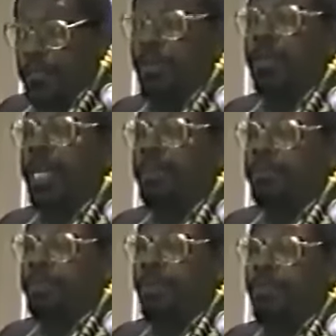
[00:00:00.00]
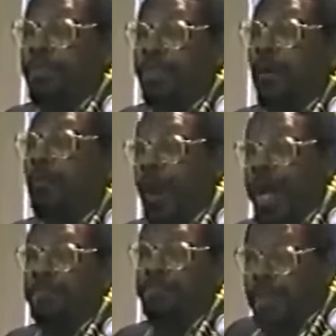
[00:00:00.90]
You're going to have to put the
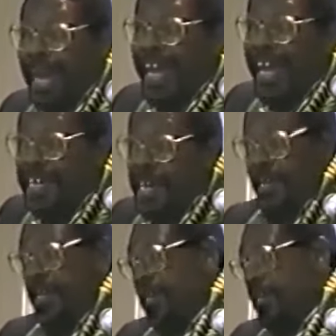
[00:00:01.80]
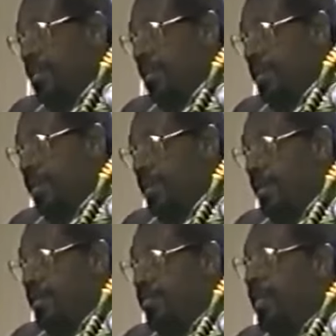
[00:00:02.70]
white man,
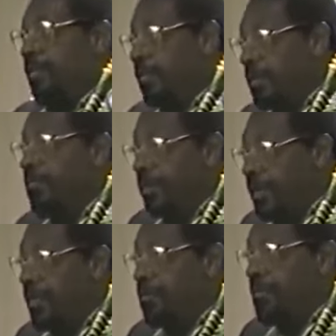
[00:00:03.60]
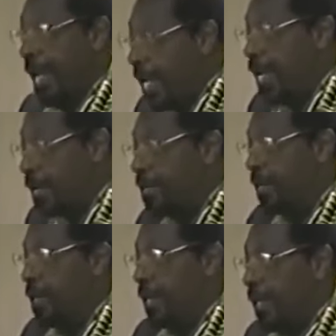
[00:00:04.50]
the European man,
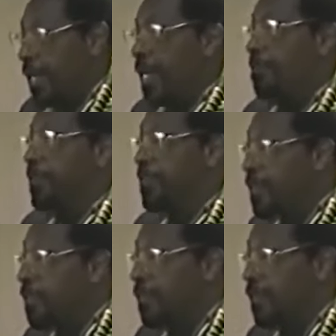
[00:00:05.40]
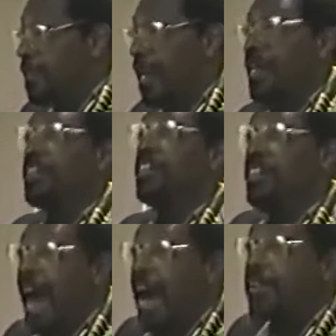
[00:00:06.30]
in a position
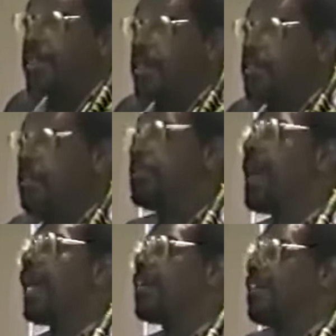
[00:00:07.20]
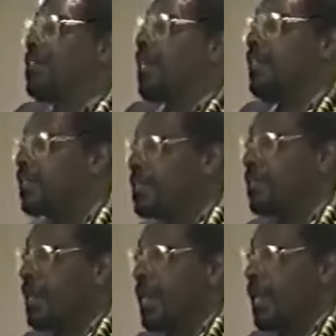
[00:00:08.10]
not to practice
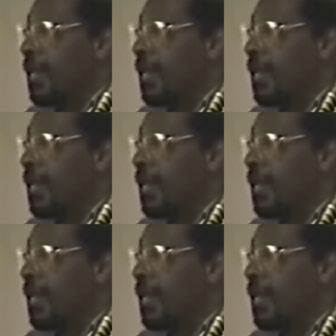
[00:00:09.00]
racism.